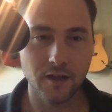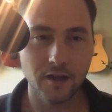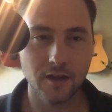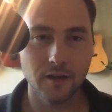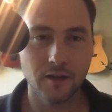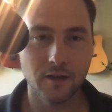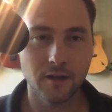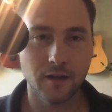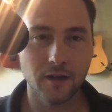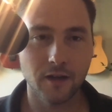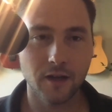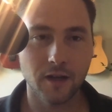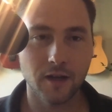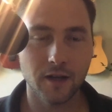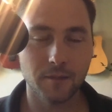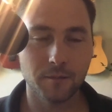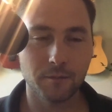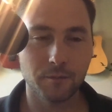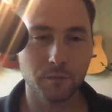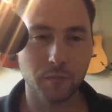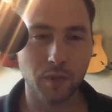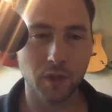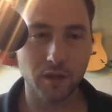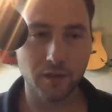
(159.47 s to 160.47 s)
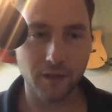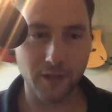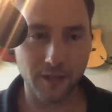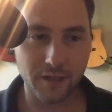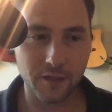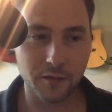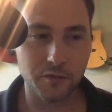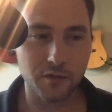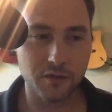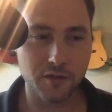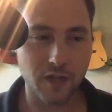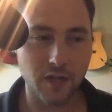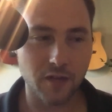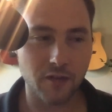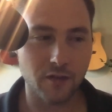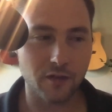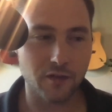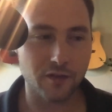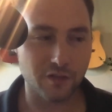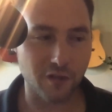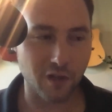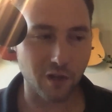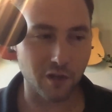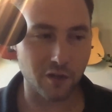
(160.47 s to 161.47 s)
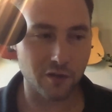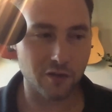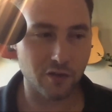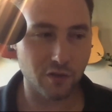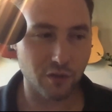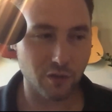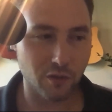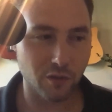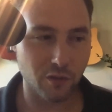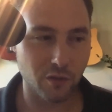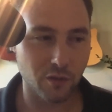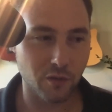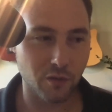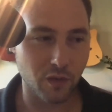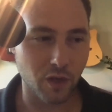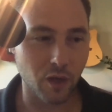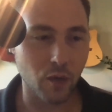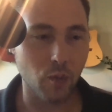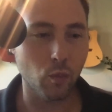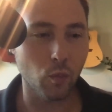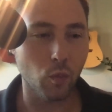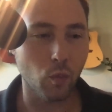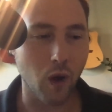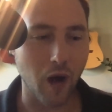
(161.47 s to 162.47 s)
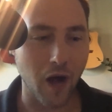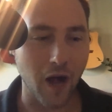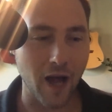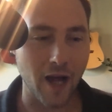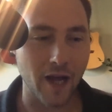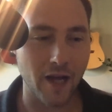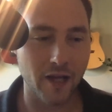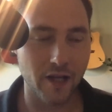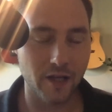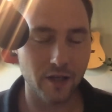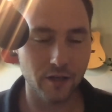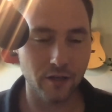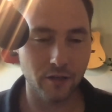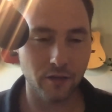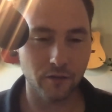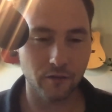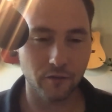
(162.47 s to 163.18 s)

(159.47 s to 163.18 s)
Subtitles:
But like you said, there's also a wide